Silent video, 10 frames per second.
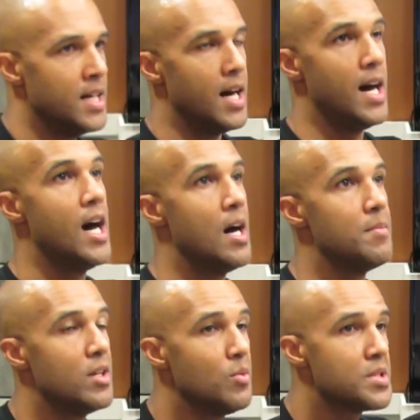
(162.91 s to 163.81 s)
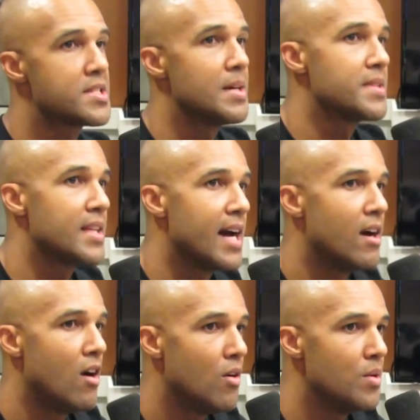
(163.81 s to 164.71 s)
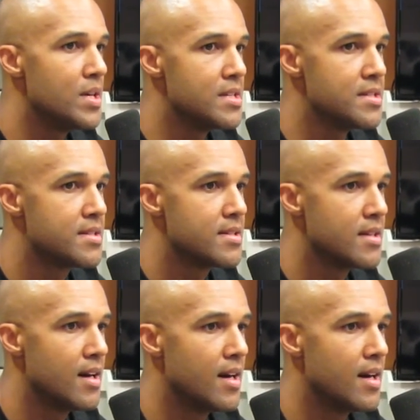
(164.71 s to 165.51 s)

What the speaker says: It was something I always